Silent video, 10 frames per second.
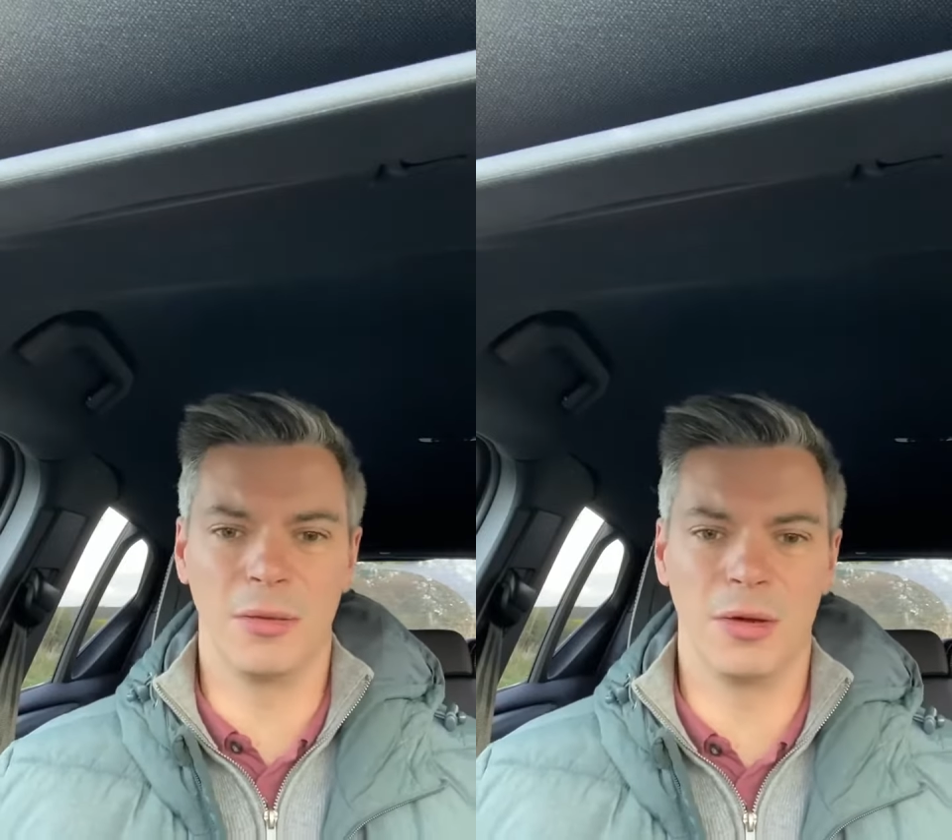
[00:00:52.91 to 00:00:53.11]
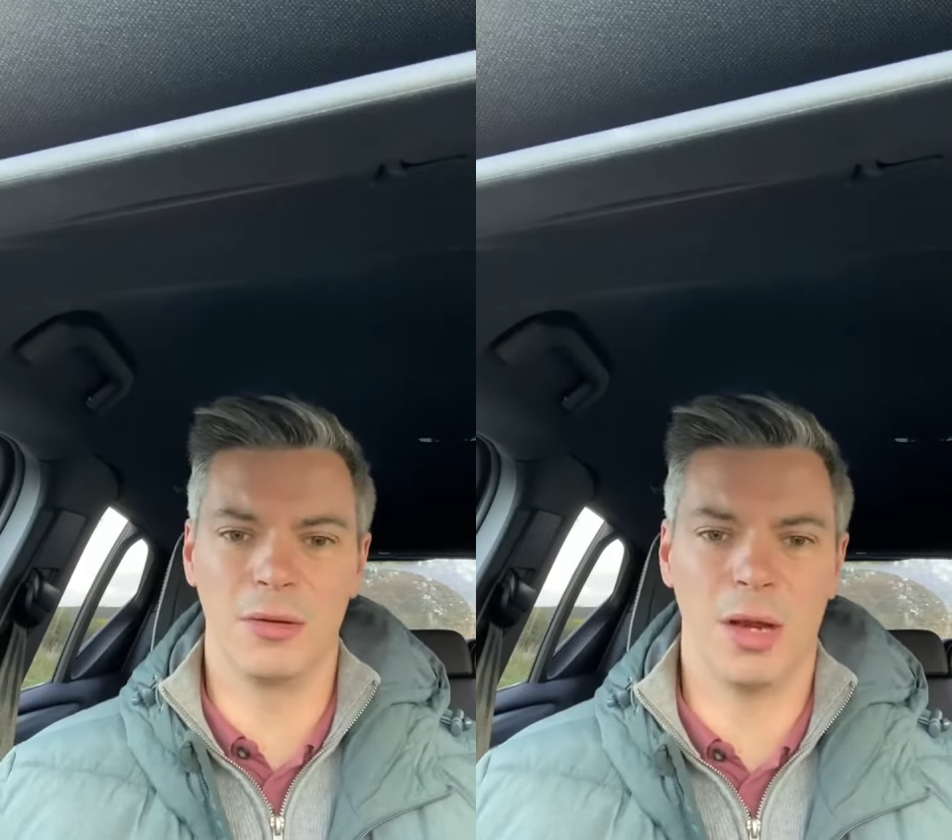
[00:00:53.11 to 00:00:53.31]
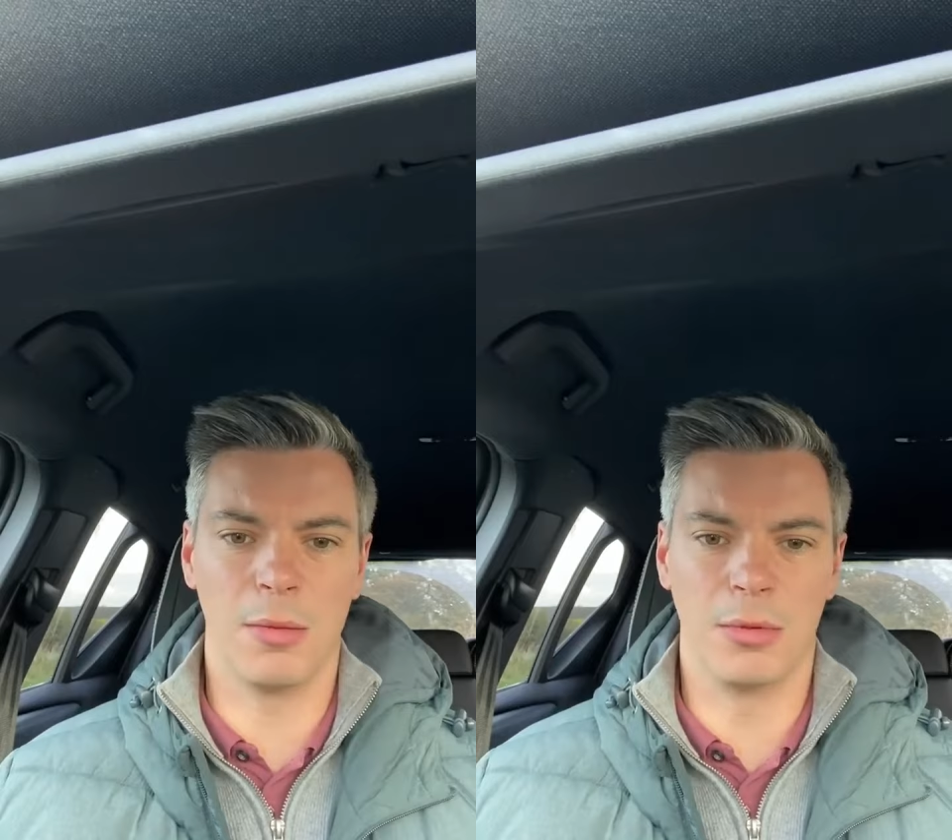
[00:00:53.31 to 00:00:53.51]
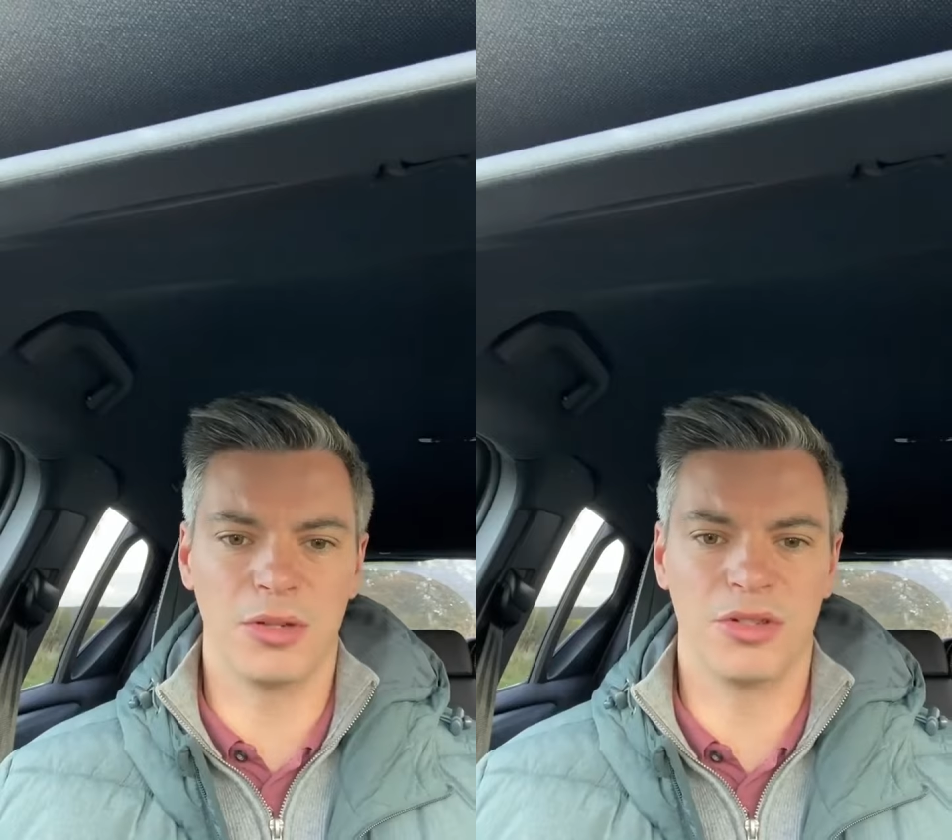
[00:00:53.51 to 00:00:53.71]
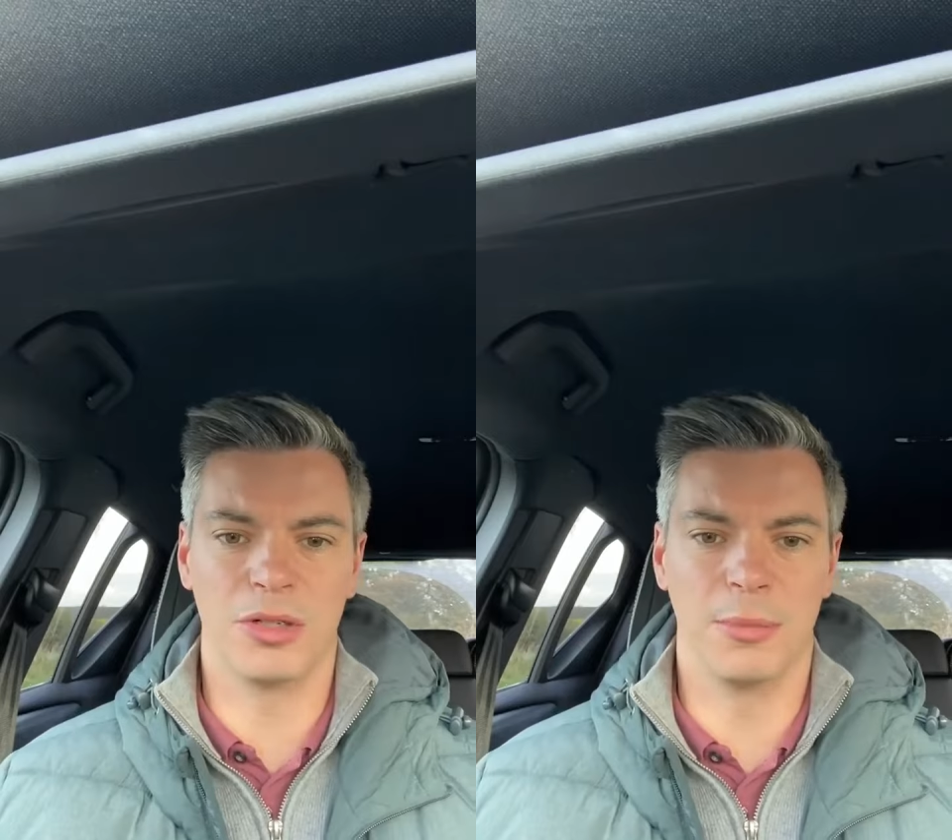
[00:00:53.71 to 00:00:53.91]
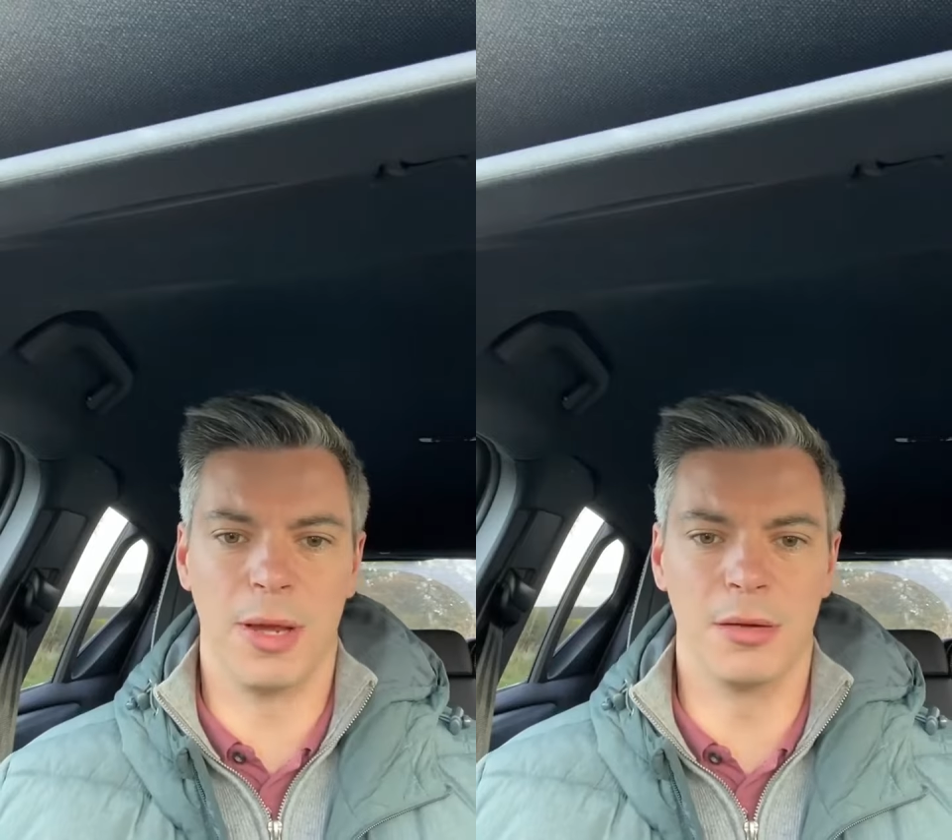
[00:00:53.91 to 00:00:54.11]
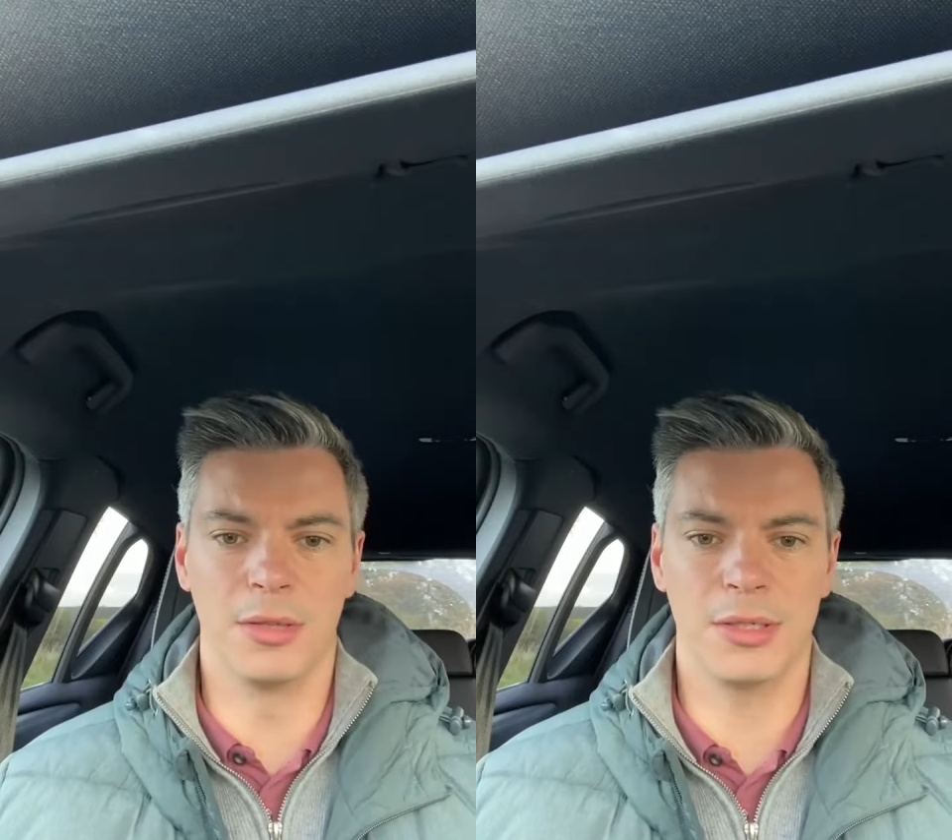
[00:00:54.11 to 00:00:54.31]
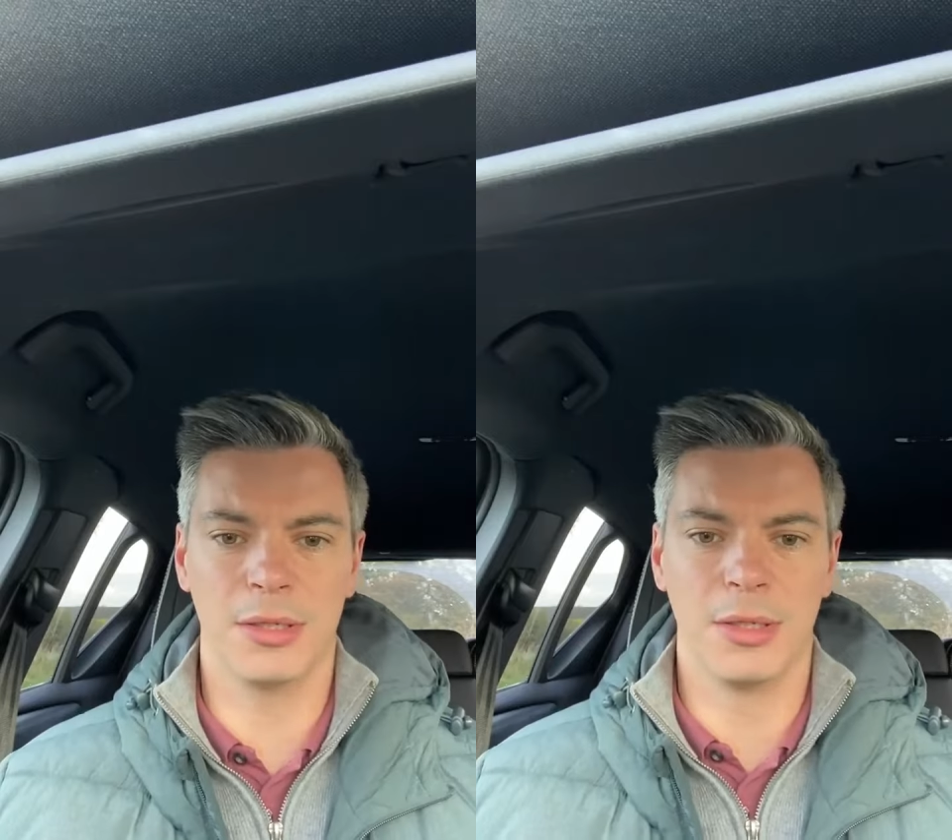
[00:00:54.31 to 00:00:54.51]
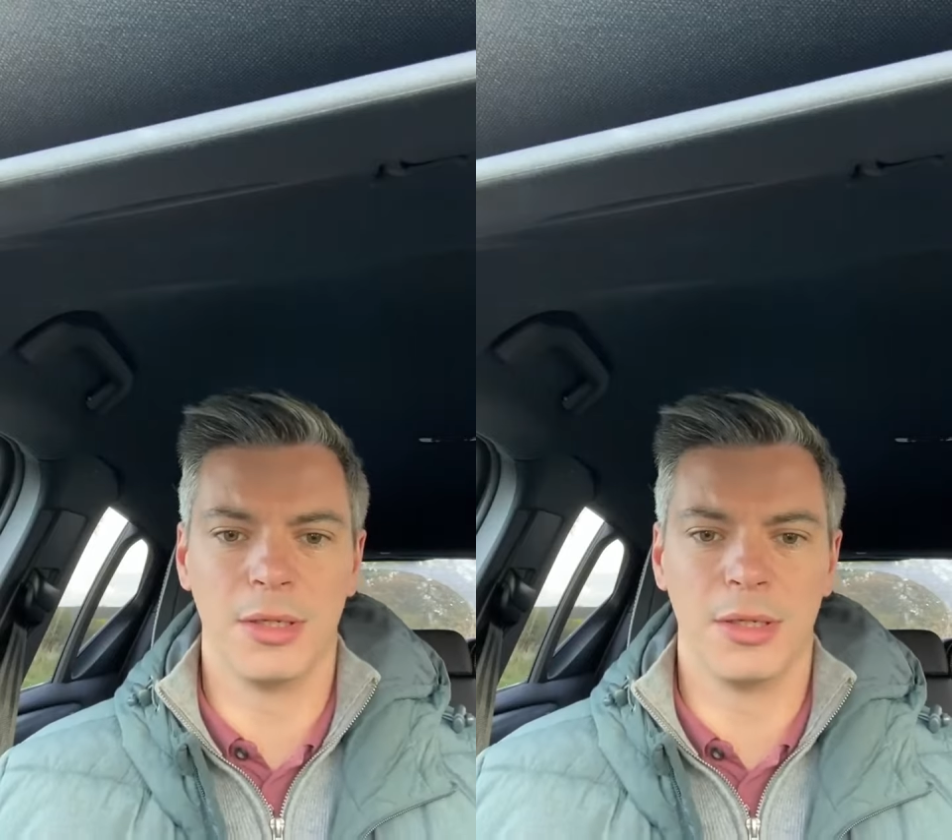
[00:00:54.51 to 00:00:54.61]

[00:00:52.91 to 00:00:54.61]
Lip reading: not sure about